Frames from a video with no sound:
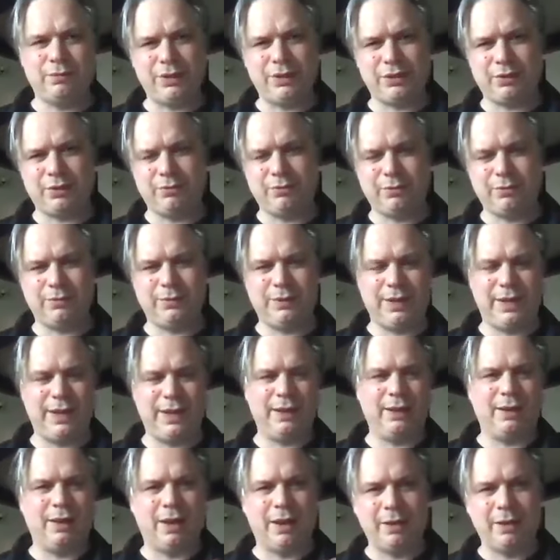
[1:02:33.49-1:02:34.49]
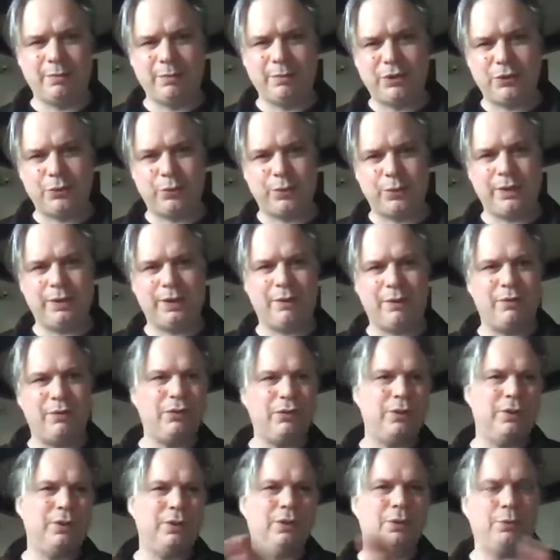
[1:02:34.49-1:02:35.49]
a ley line between
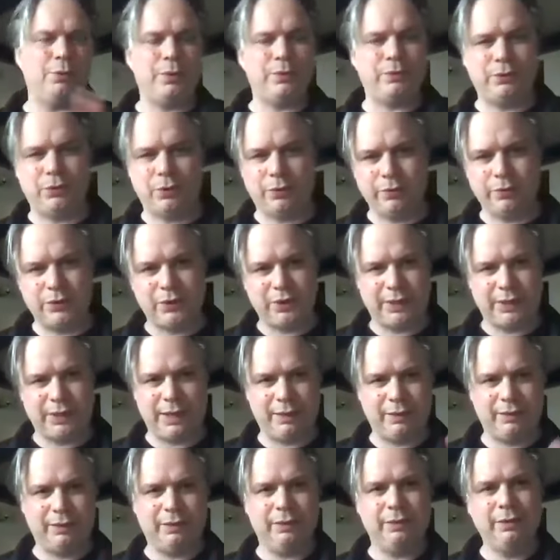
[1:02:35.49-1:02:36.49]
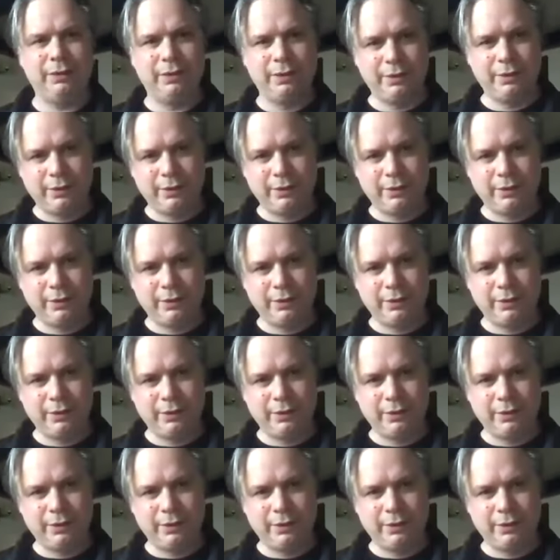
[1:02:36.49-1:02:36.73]
everything that we've done together.